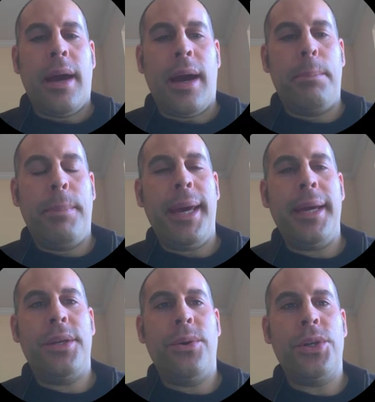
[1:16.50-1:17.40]
I
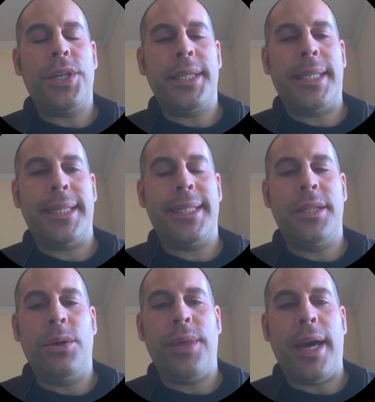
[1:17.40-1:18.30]
paid
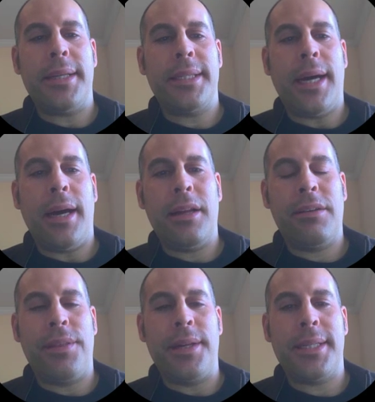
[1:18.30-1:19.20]
$262,000
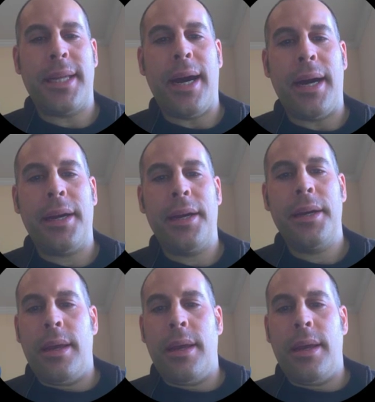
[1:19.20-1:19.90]
for this stock,